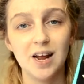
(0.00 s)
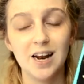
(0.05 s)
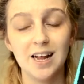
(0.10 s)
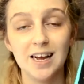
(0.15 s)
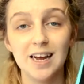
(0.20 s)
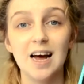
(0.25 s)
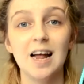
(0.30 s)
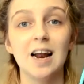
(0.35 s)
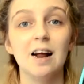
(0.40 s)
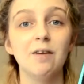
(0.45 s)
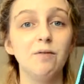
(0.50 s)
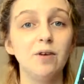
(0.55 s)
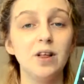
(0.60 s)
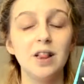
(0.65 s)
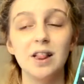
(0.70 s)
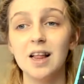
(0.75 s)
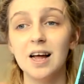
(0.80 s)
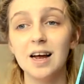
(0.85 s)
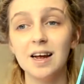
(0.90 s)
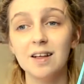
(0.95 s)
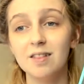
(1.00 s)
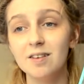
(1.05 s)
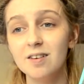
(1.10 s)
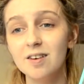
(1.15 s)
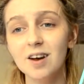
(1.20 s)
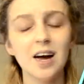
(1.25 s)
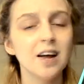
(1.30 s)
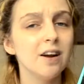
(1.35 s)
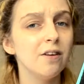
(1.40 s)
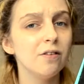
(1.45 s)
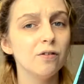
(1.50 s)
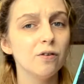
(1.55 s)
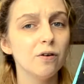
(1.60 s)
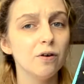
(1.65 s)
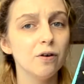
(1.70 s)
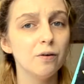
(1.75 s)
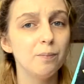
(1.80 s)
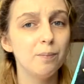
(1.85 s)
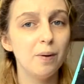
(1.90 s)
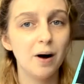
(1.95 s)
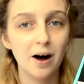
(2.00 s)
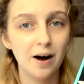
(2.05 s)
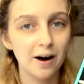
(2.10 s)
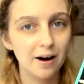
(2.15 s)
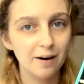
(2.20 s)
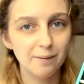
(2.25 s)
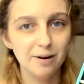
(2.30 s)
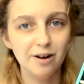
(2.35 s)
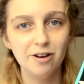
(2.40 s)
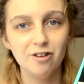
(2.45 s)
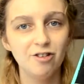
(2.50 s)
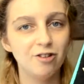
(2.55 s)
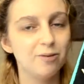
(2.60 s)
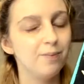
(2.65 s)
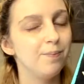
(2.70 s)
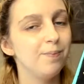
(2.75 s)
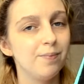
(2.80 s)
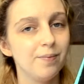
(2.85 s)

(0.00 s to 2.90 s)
And again, I really like the dinosaur part, which,